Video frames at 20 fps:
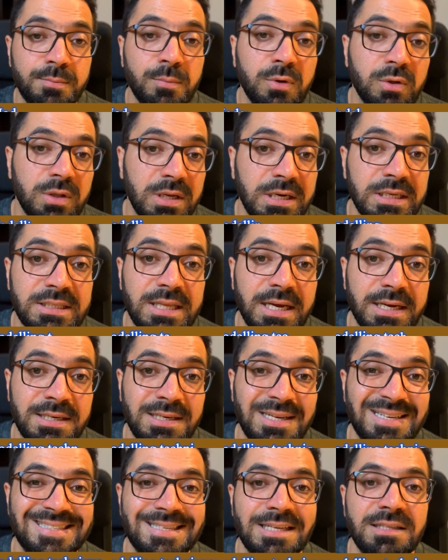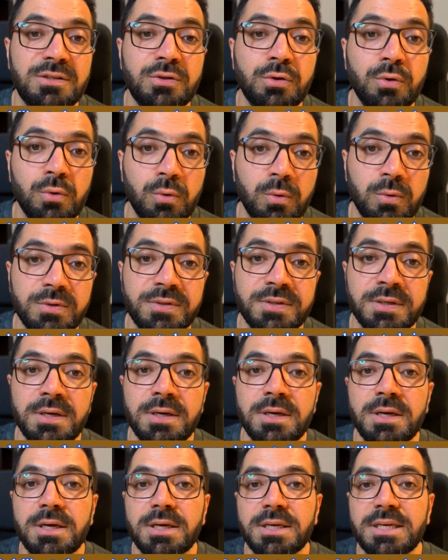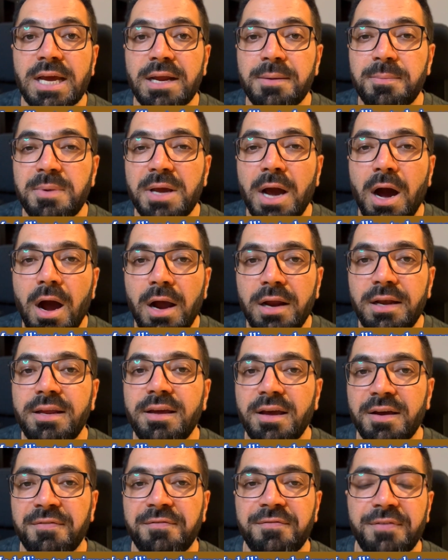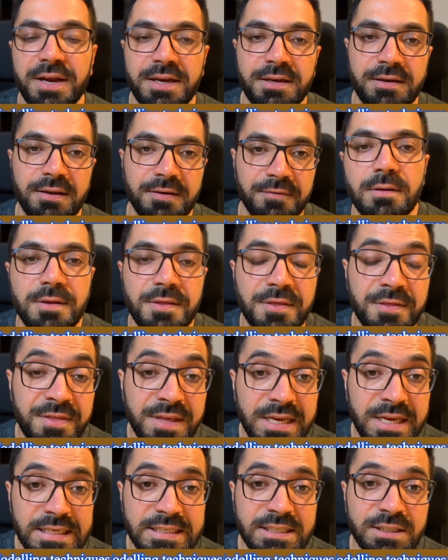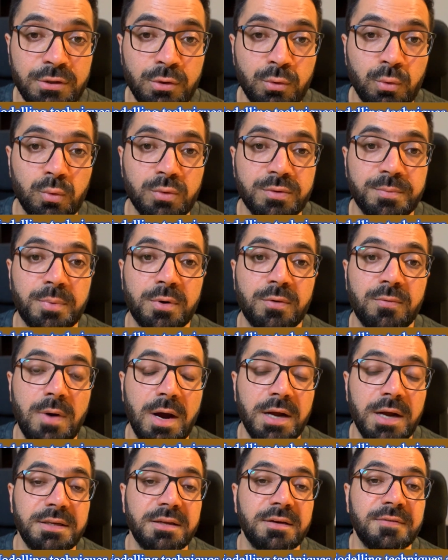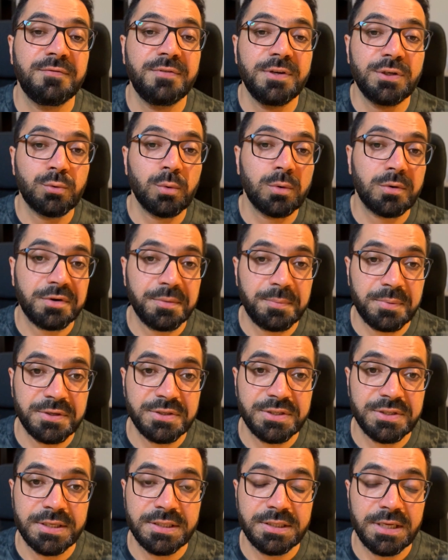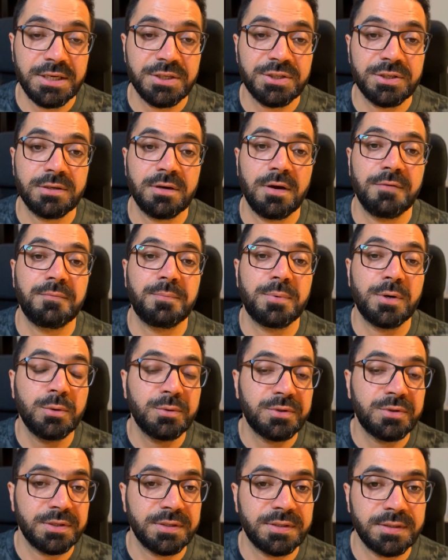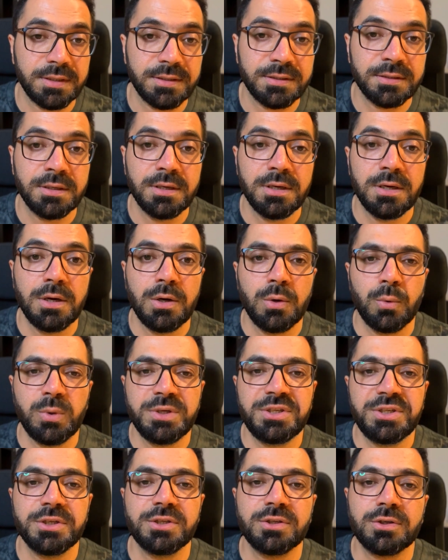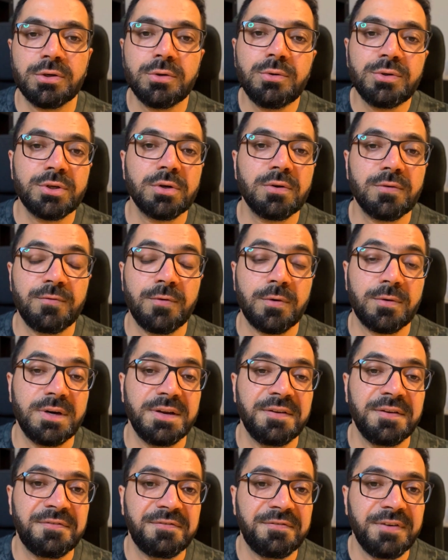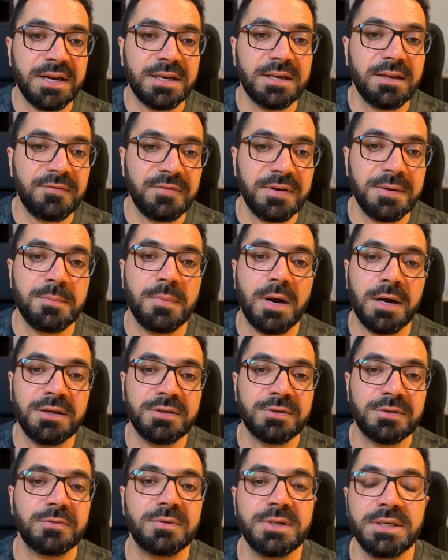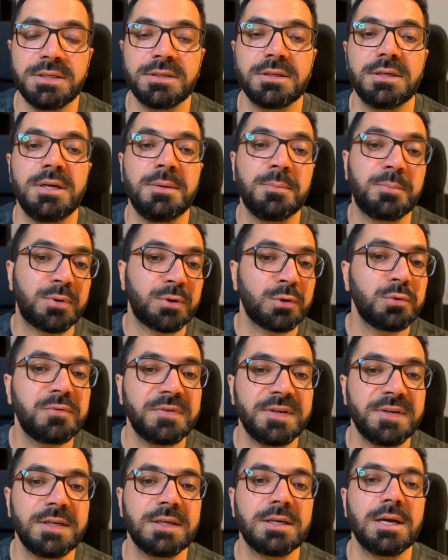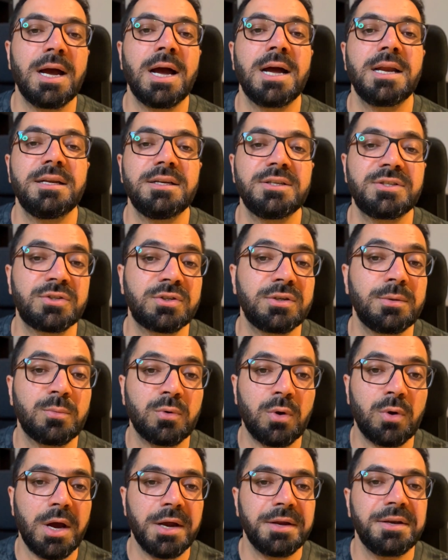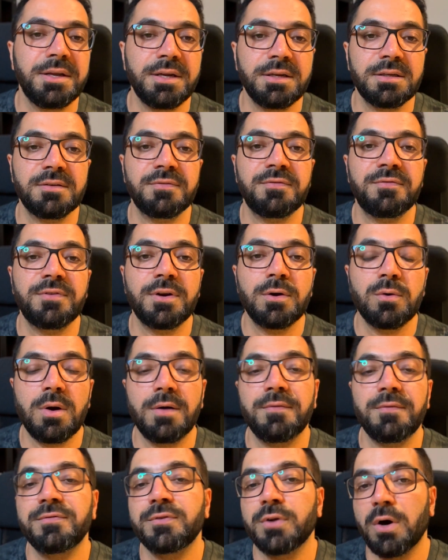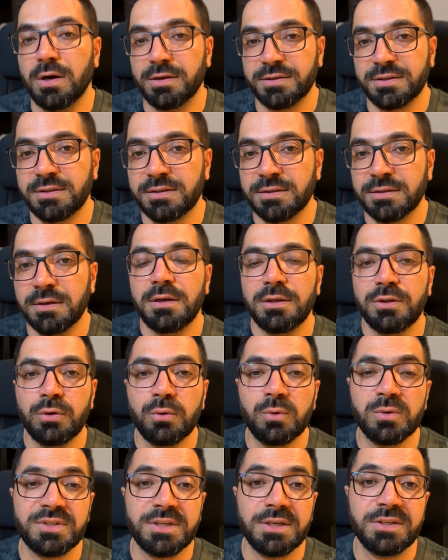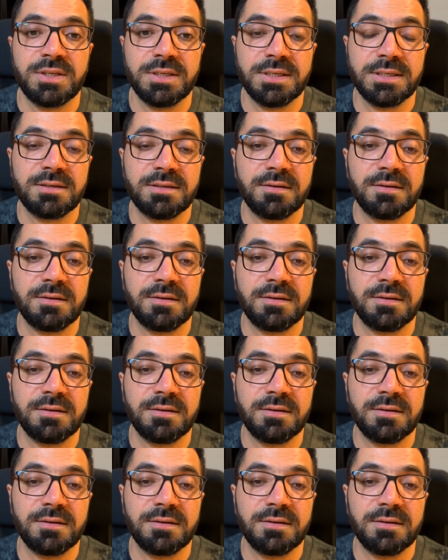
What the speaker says: modeling techniques and tools can be highly effective. These tools provide a visual representation of processes, which is crucial for effectively monitoring, improving, and streamlining the flow of tasks. Tools such as